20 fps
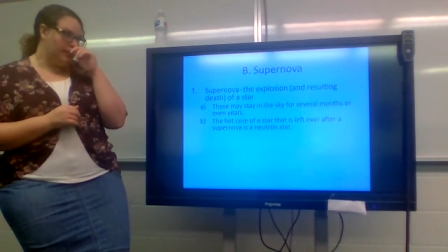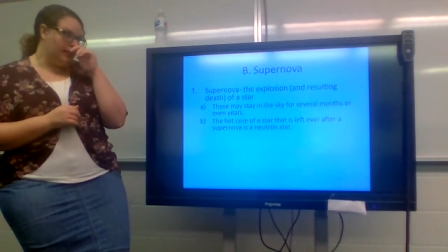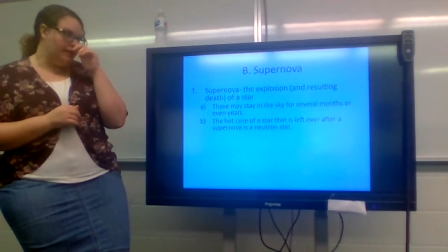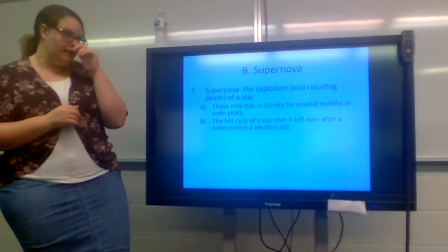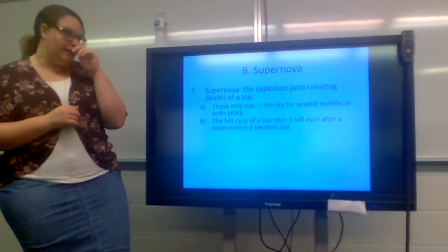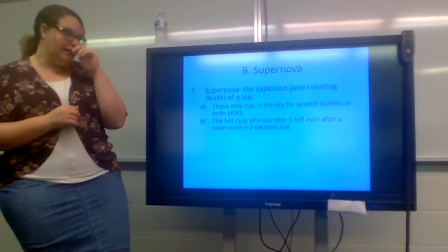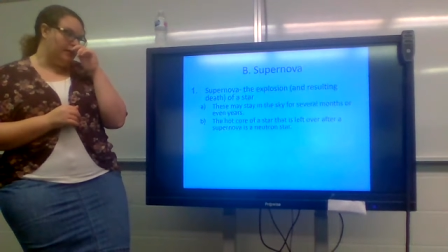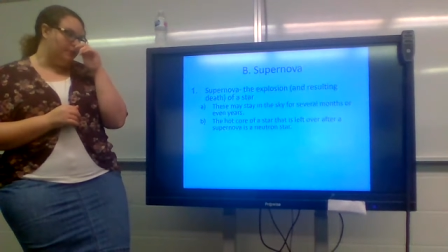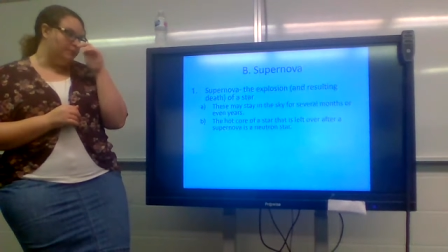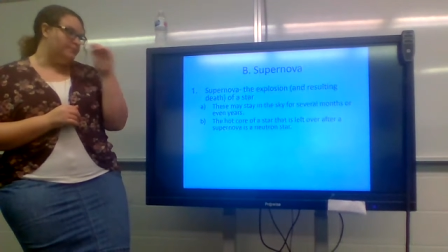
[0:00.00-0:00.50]

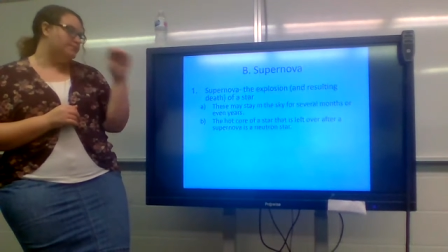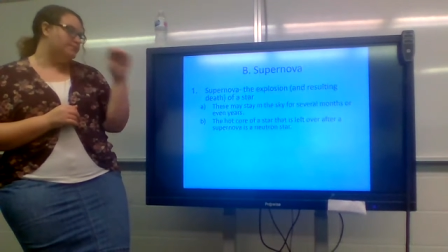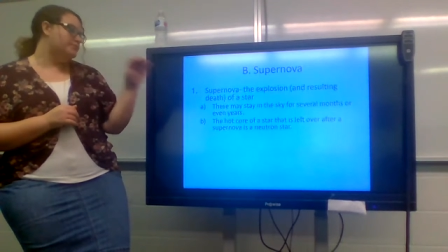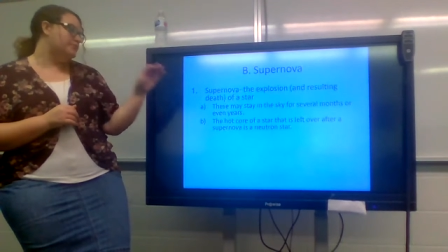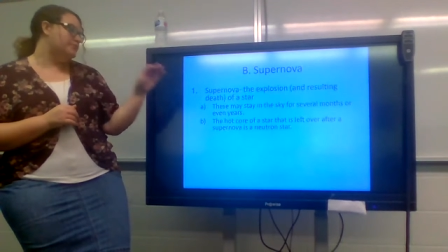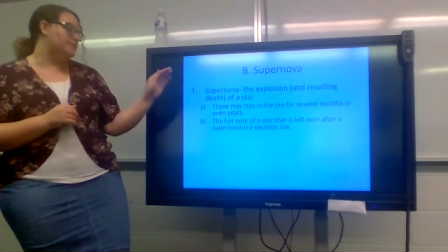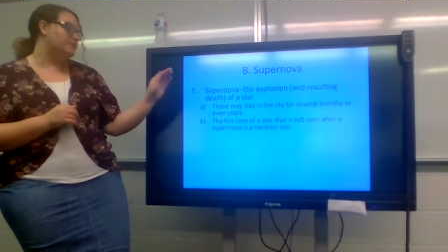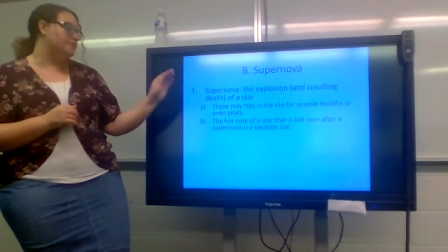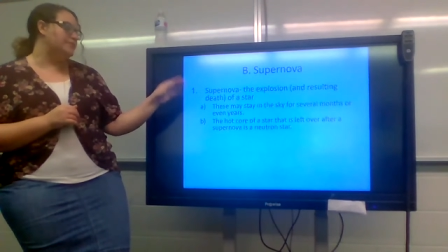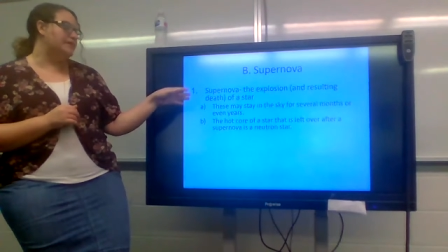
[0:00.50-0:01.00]
now,
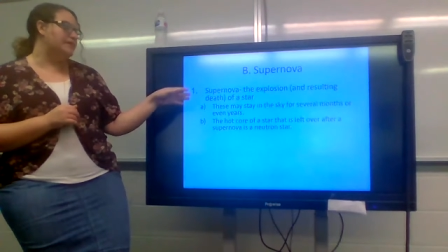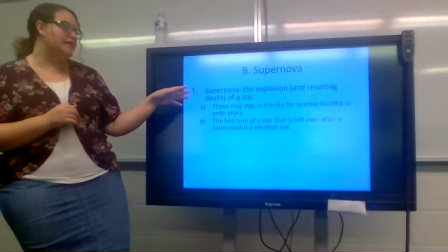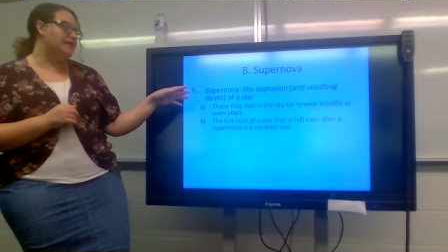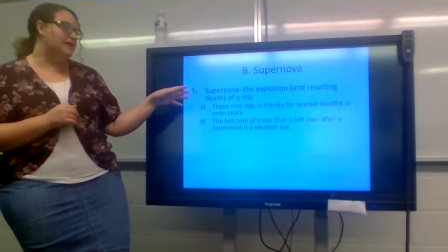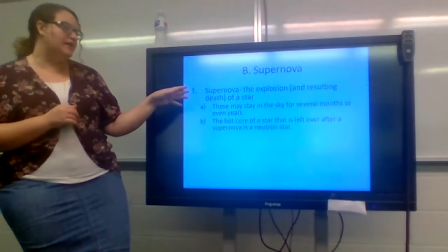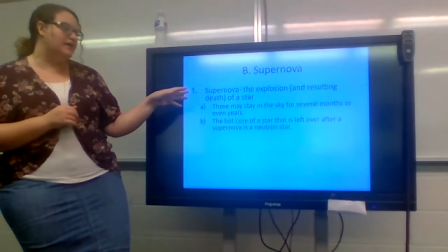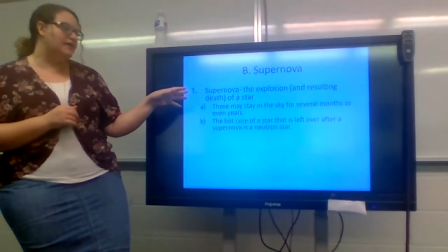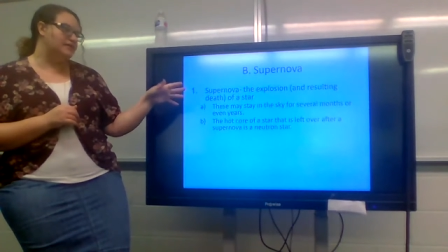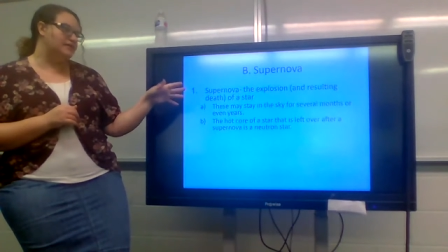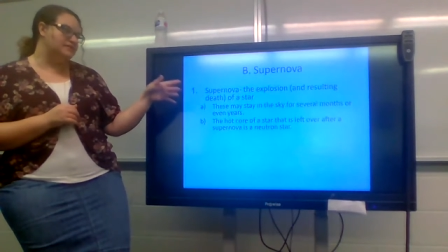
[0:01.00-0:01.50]

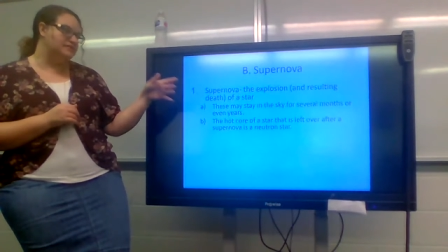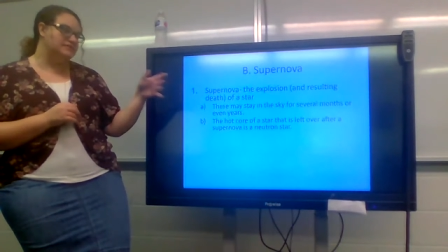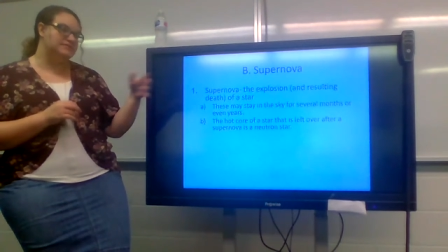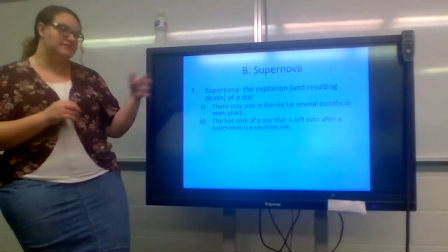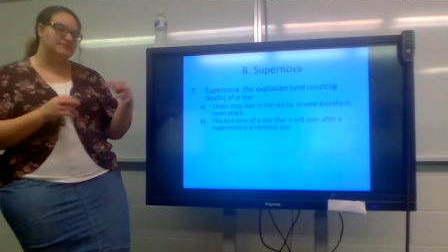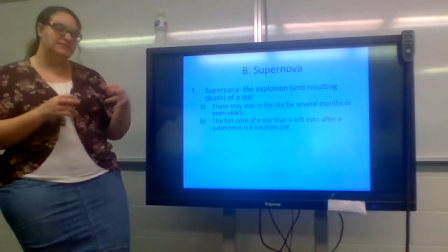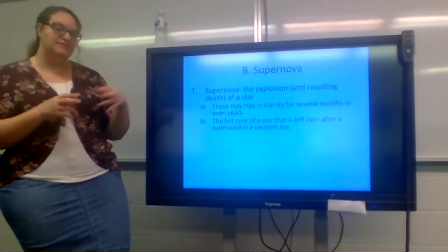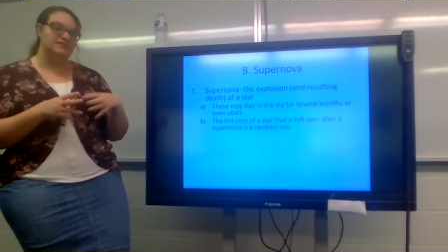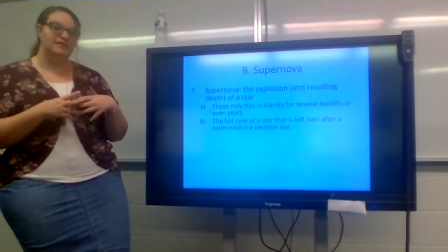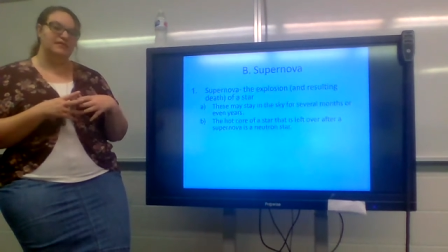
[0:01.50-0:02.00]

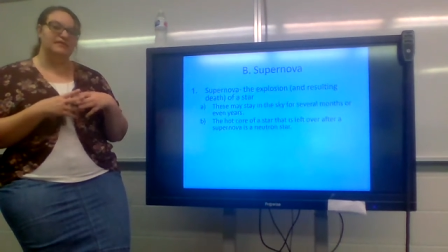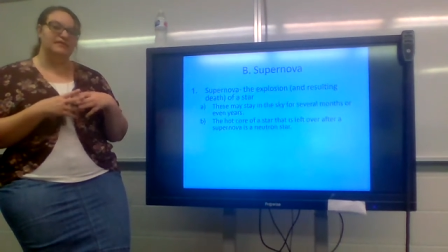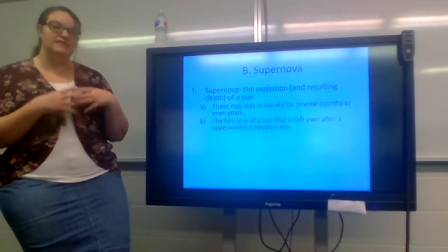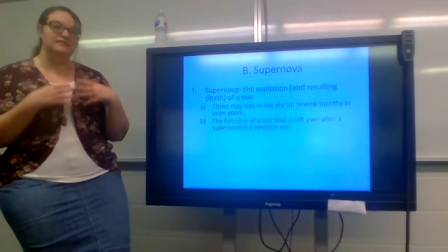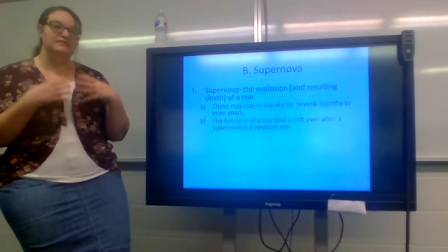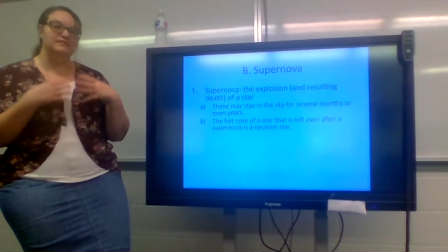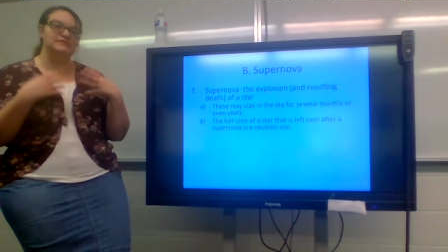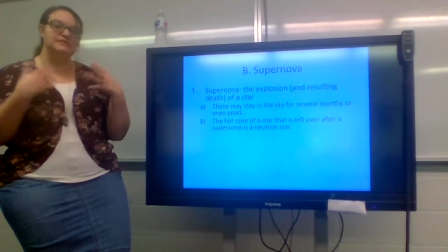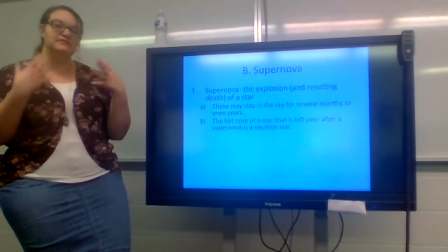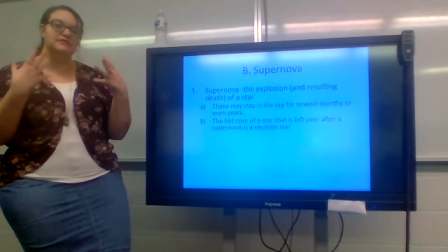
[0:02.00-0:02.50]
because it
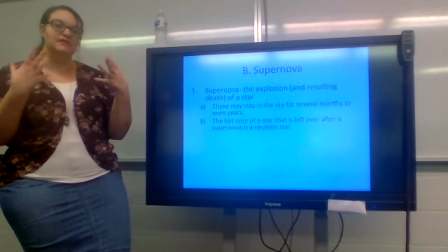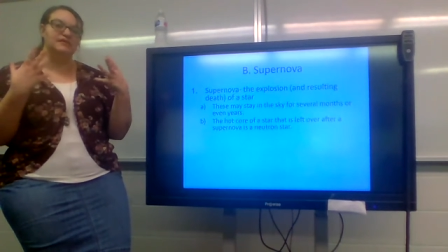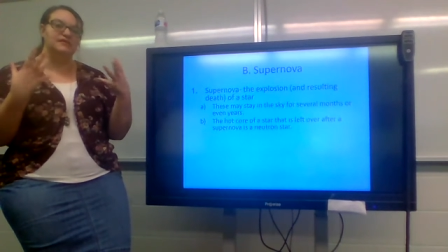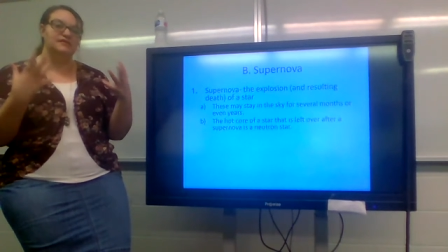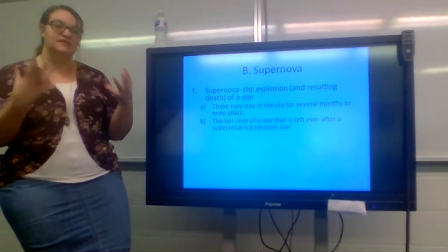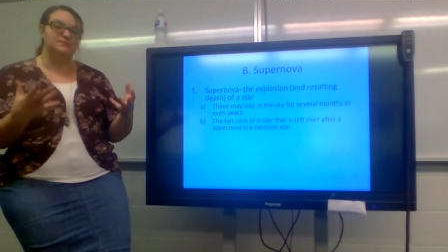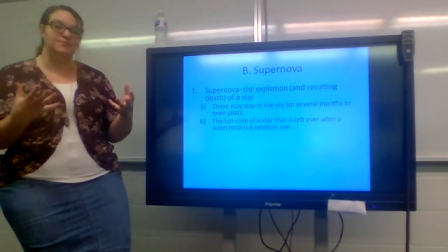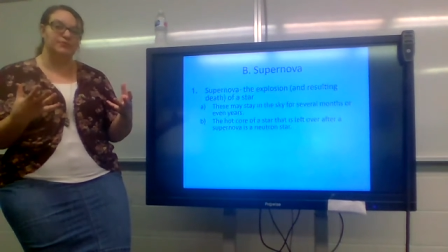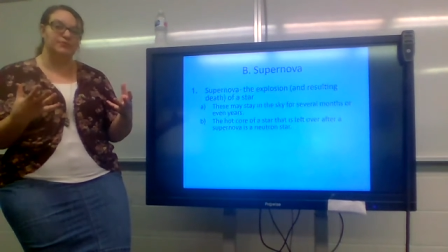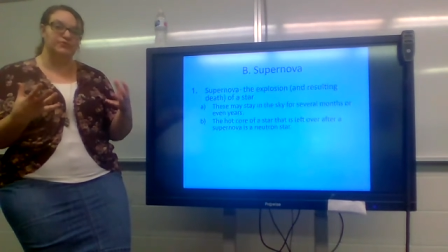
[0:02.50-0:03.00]
is an
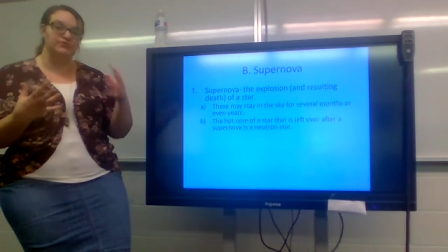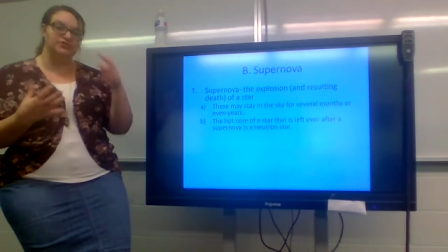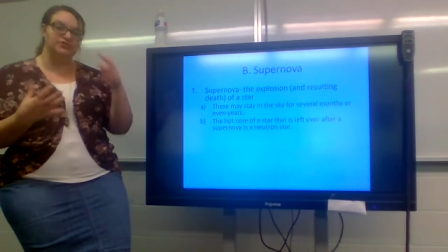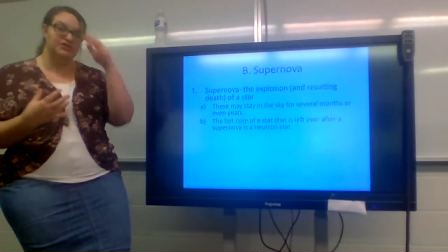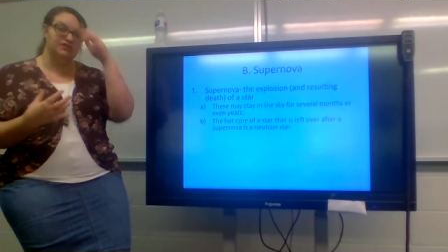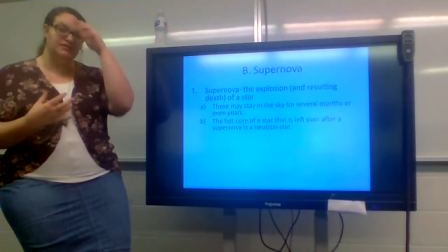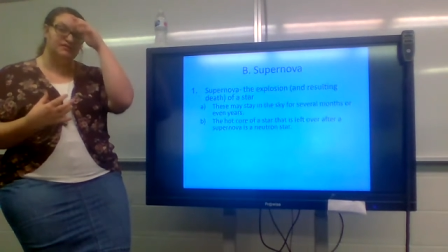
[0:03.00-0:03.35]
explosion,